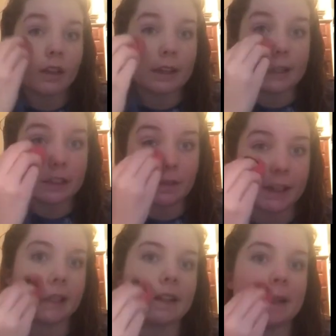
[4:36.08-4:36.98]
It is
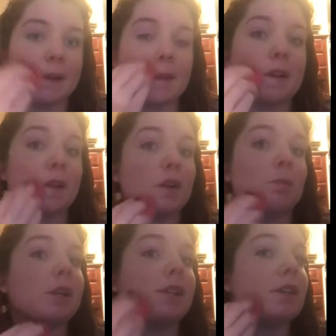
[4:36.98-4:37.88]
very clear that a
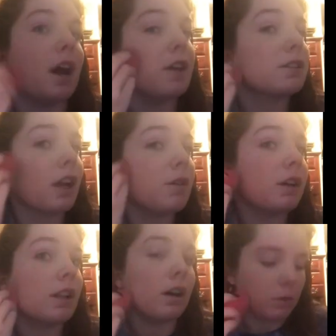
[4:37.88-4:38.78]
little bit does go
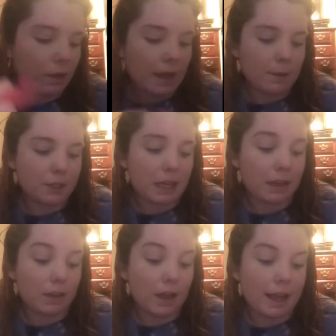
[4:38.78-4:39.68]
a long way, which
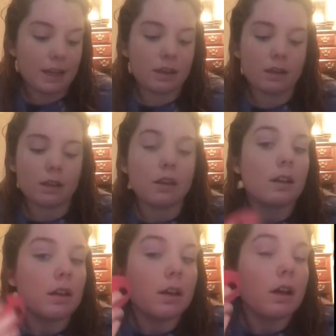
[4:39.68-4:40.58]
I like.
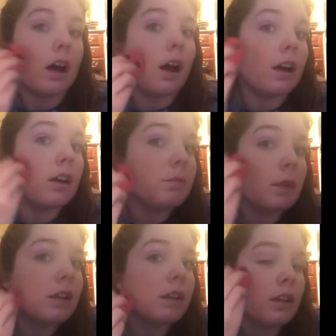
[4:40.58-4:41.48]

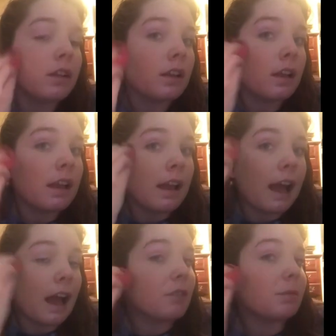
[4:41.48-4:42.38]

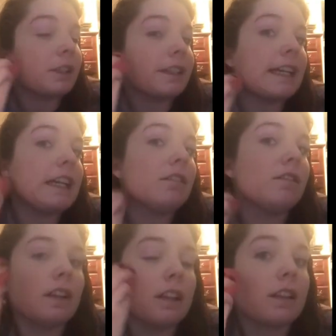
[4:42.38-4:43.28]
I
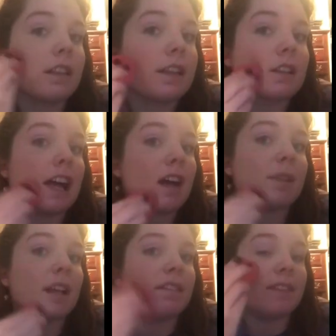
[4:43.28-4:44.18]
believe this
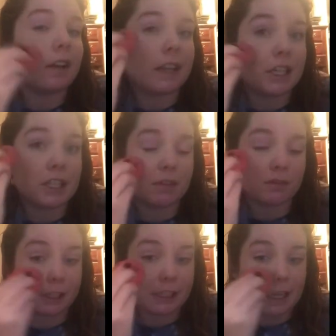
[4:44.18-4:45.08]
Limelight foundation
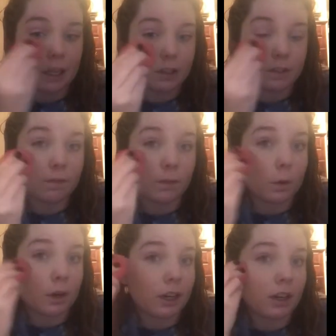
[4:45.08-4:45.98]
retails
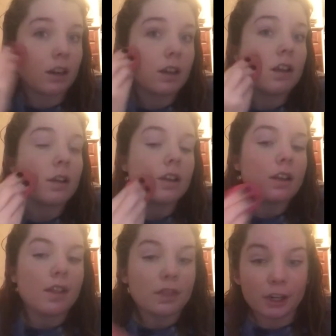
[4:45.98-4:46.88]
for
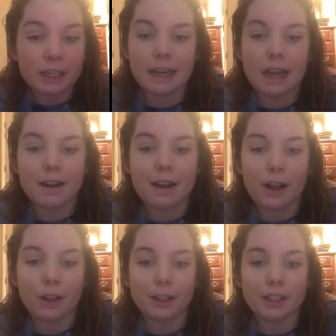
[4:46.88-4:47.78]

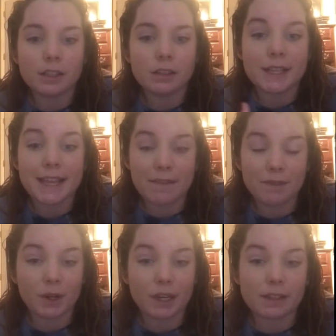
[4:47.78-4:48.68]
$39
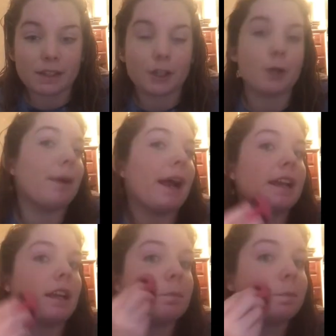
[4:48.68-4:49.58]
if you're considering
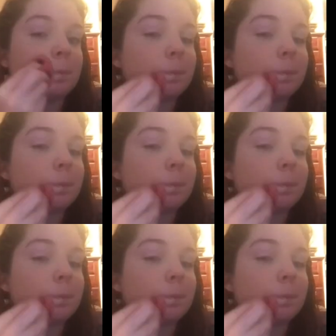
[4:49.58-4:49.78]
buying it.